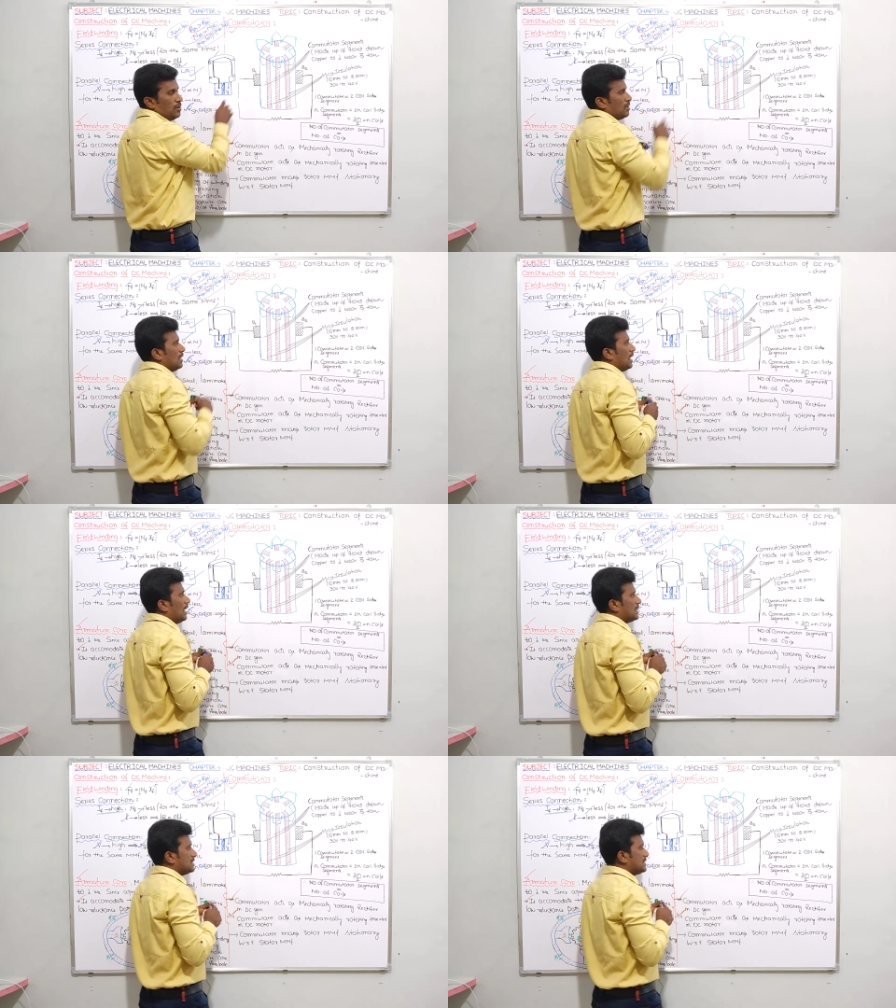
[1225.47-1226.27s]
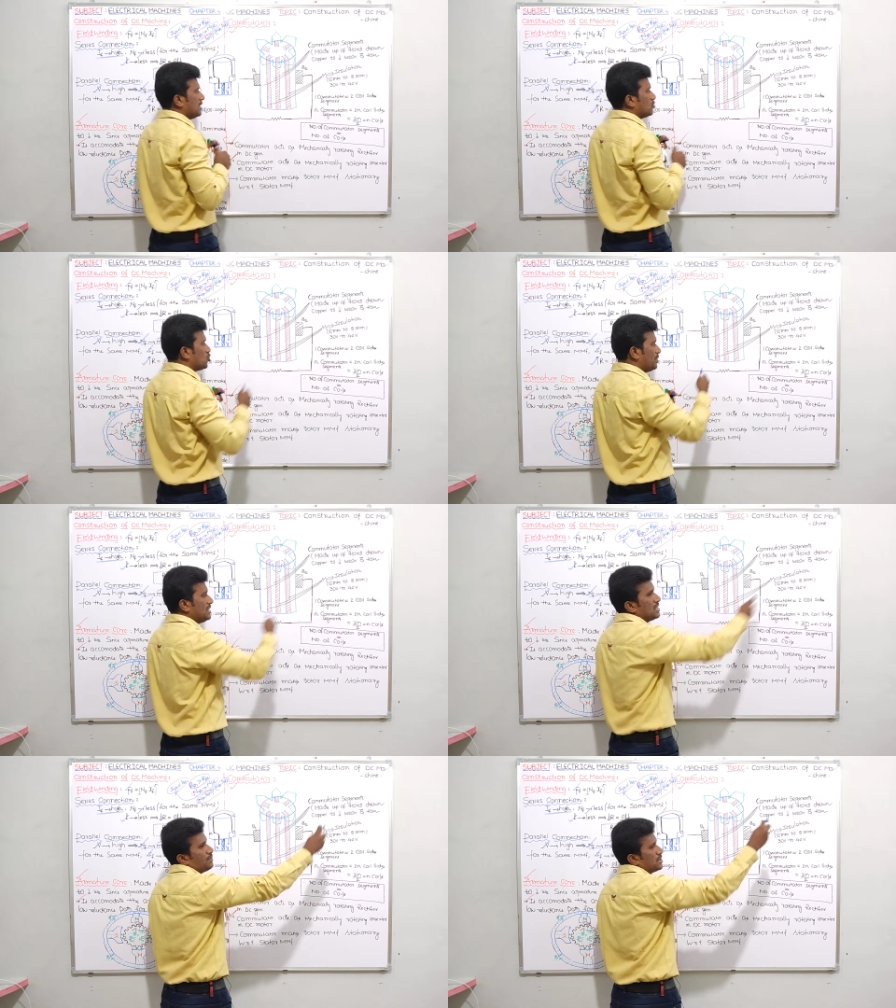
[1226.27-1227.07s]
no? Like this here, so
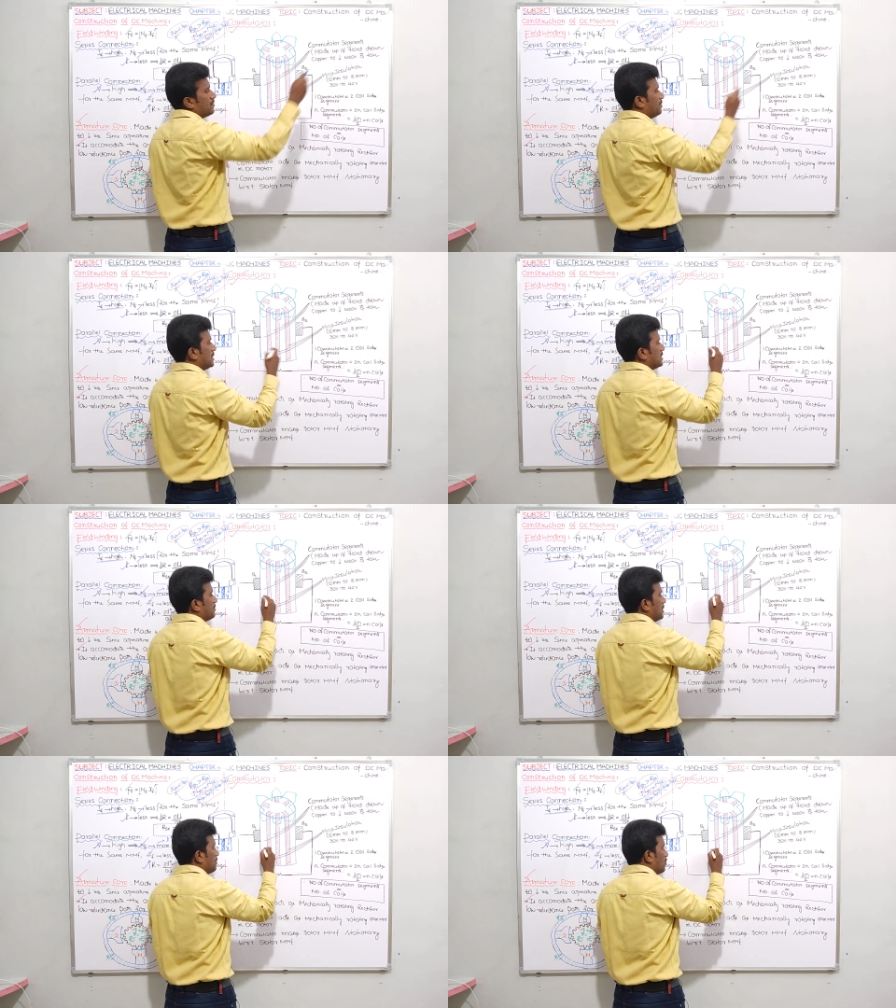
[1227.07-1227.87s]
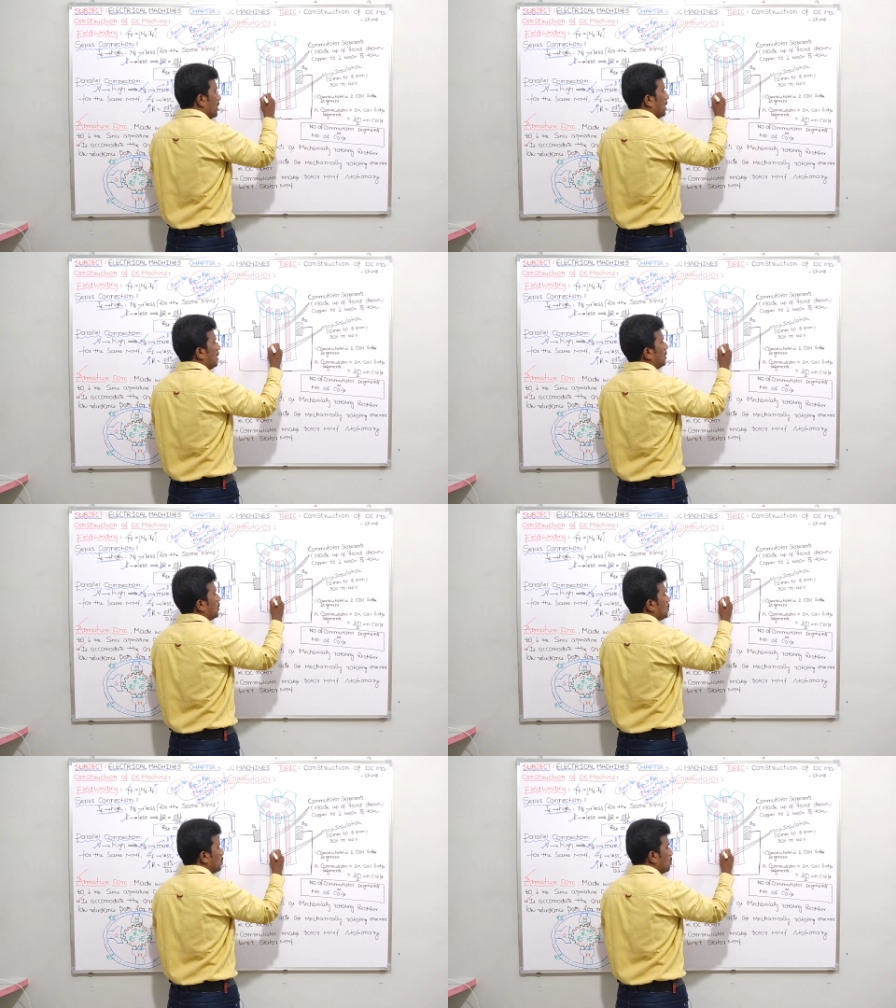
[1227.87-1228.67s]
many segments will be there. Segment number
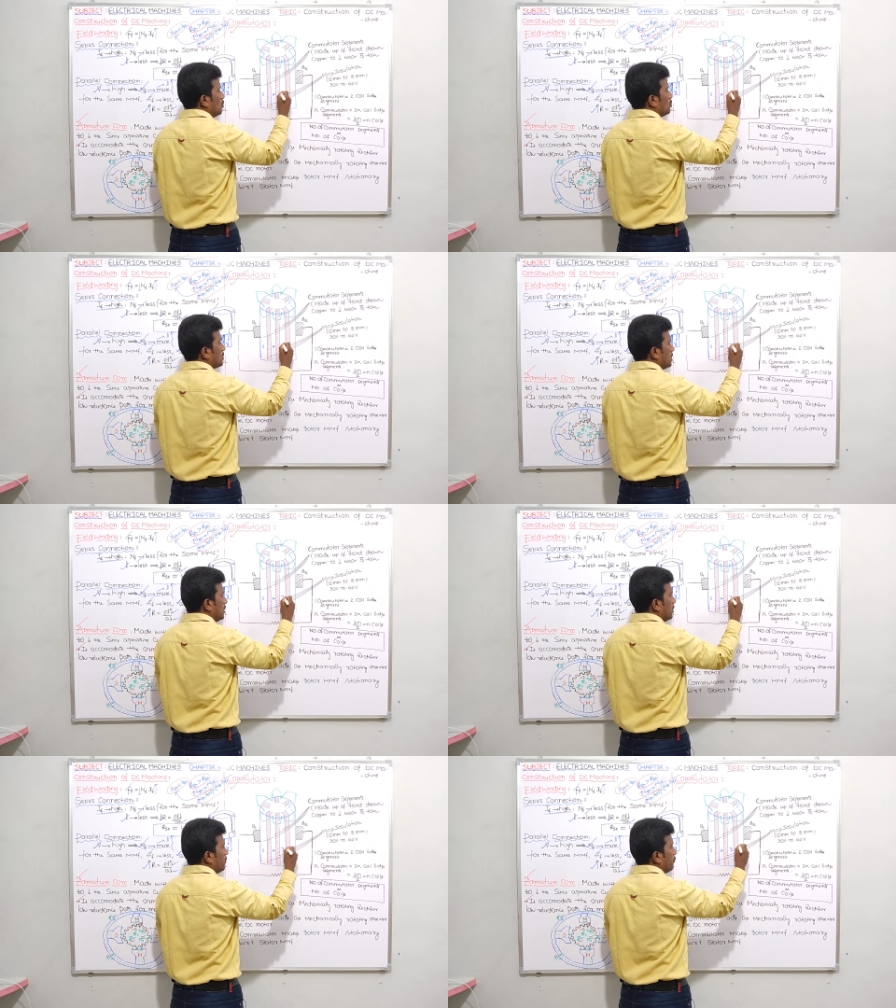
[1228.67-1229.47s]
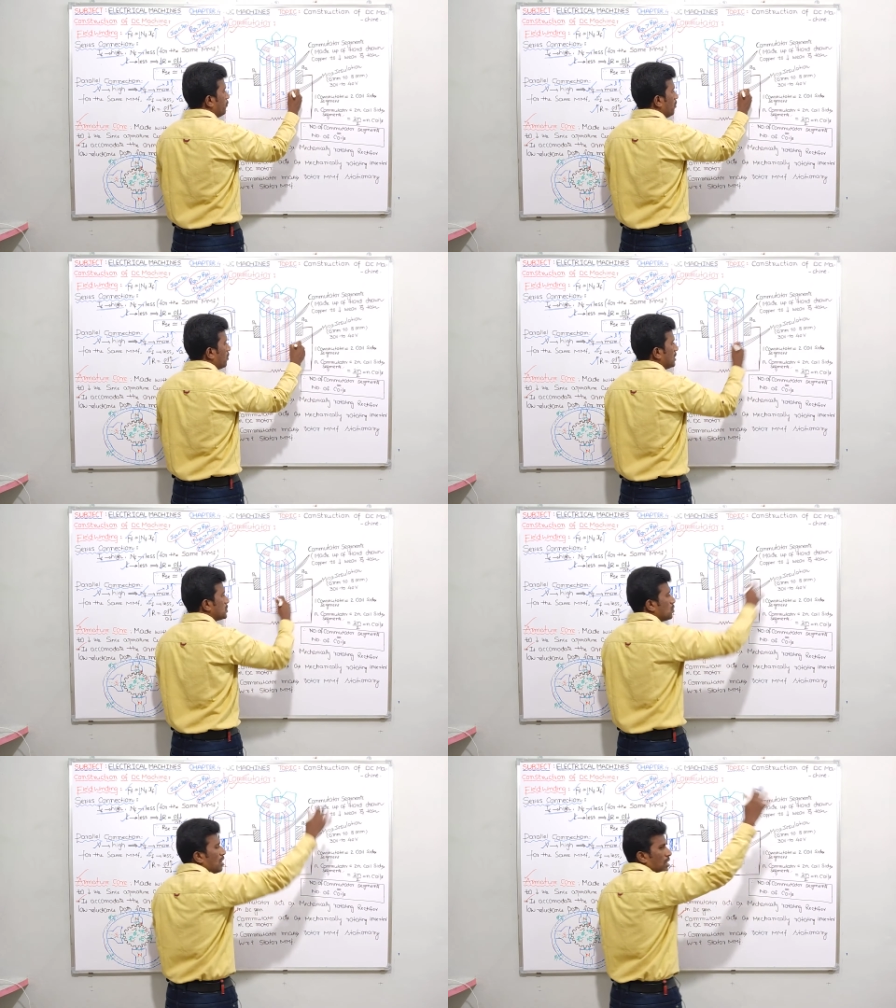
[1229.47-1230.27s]
1, 2, 3, 4
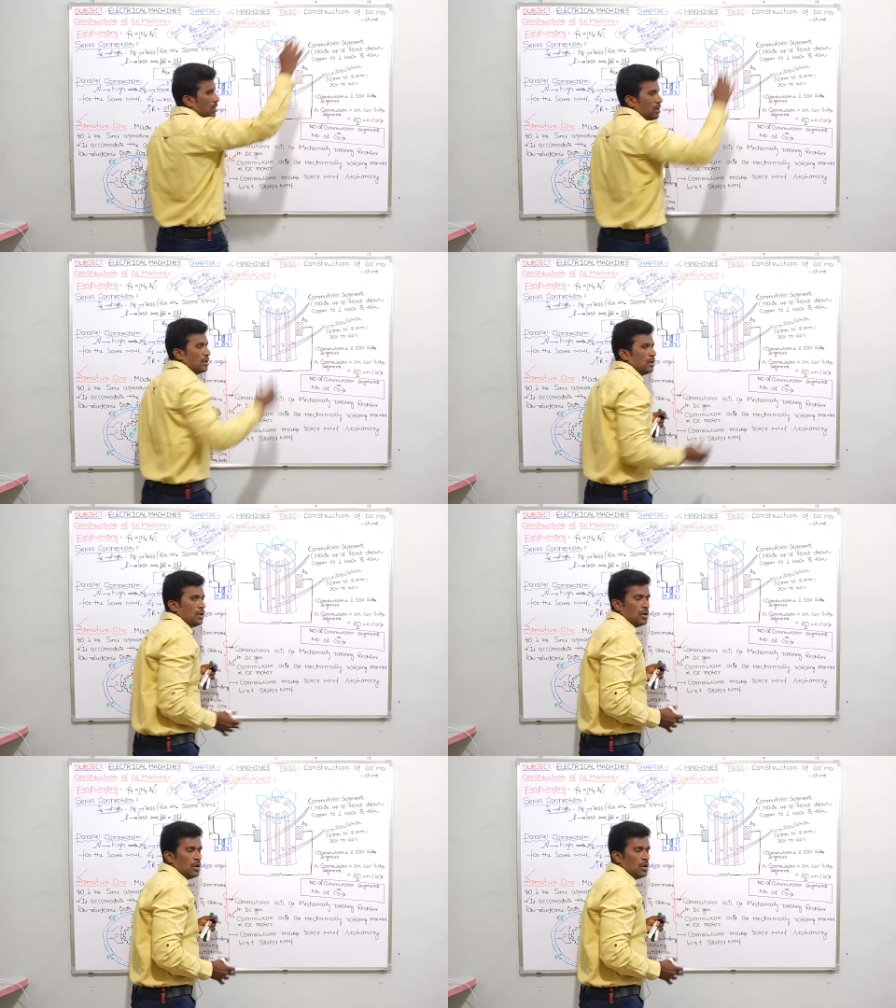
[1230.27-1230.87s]
and so on.